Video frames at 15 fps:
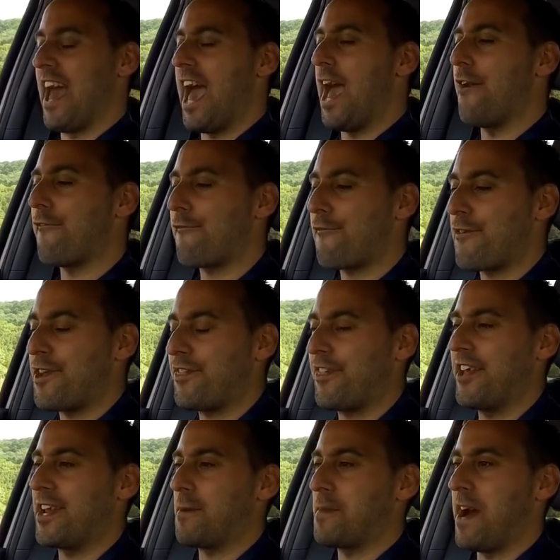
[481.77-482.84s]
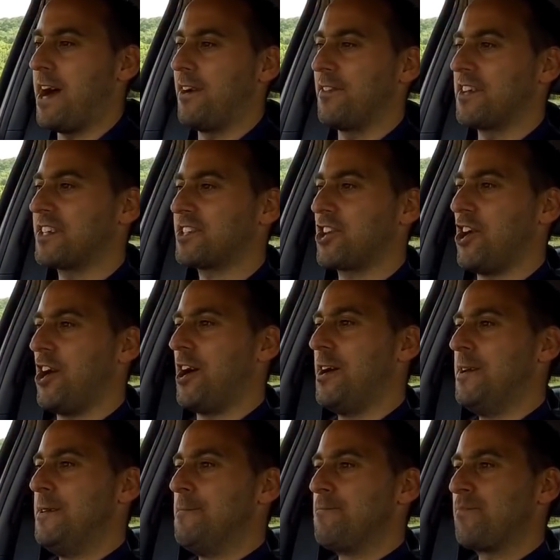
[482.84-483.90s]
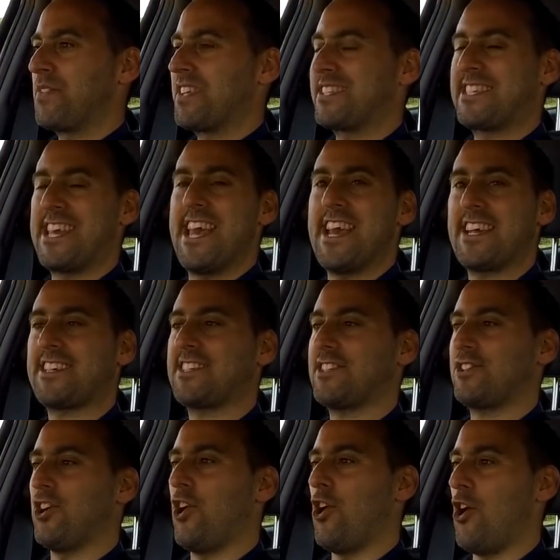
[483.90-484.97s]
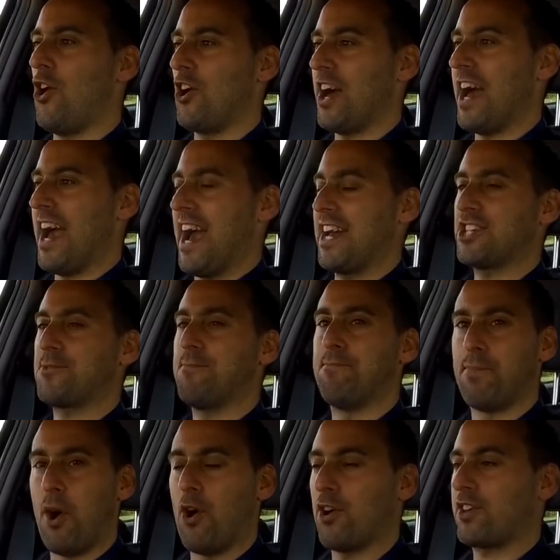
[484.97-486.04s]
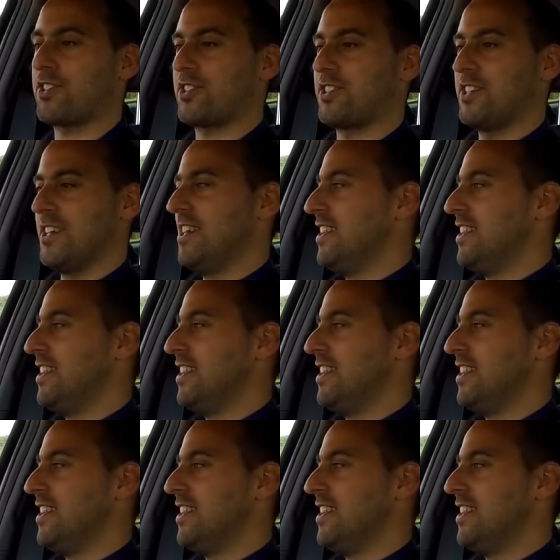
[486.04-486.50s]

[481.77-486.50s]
Everything about this car ticks the hot hatch box.